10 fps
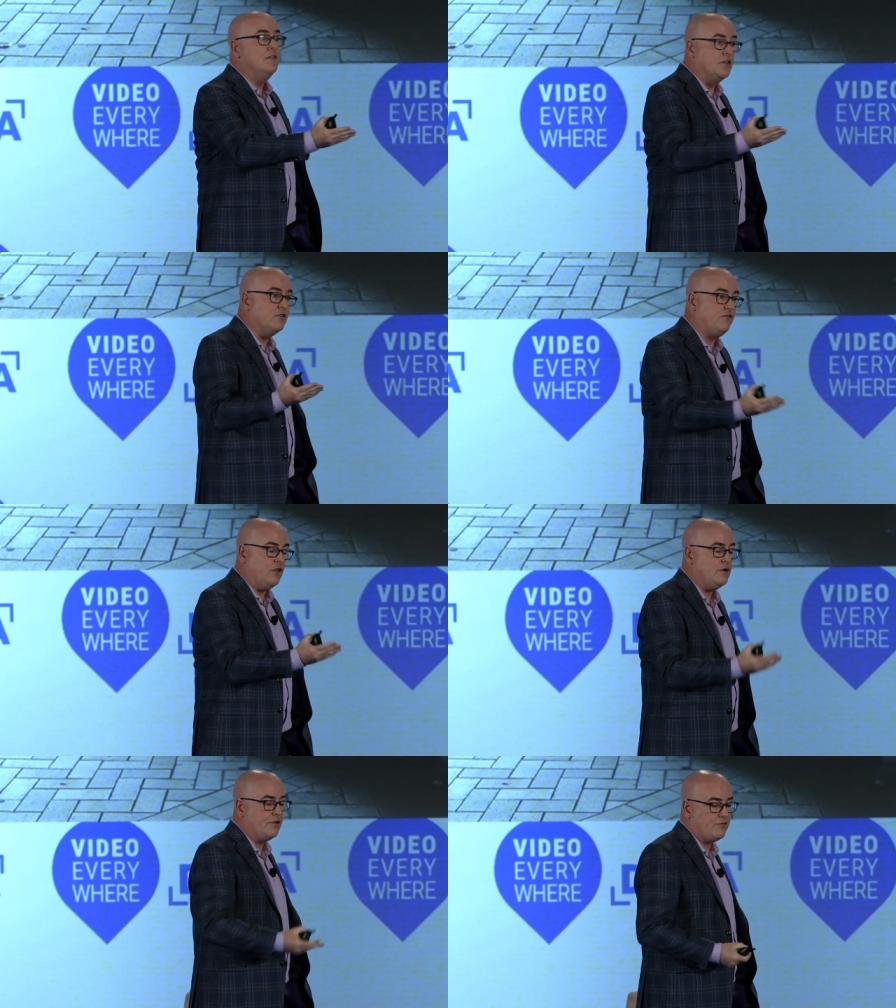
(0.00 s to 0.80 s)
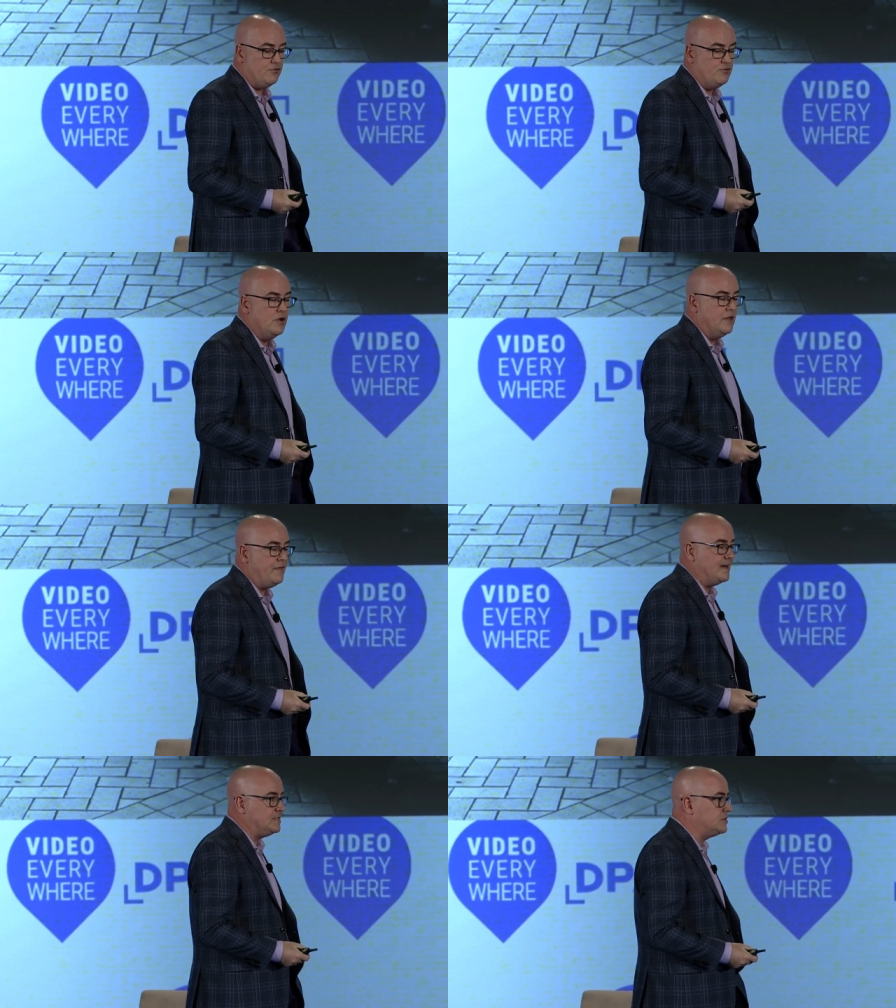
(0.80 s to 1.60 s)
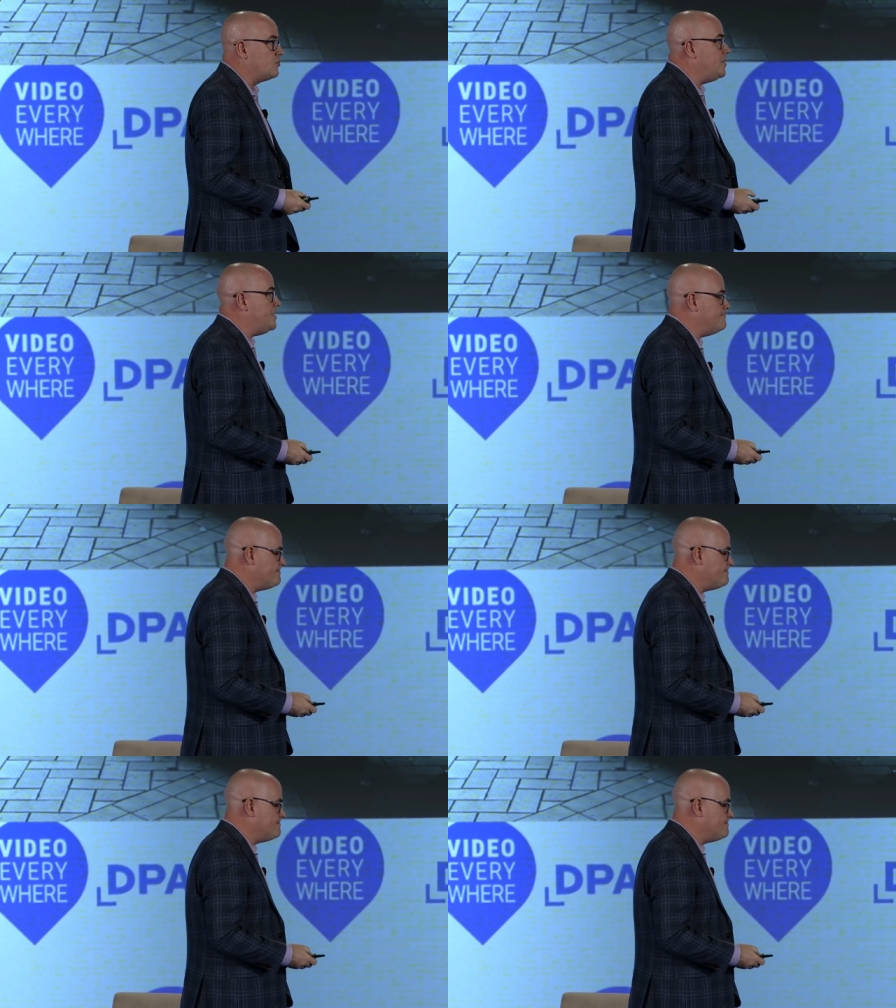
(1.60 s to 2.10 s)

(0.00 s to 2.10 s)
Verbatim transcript: that are flowing through that screen.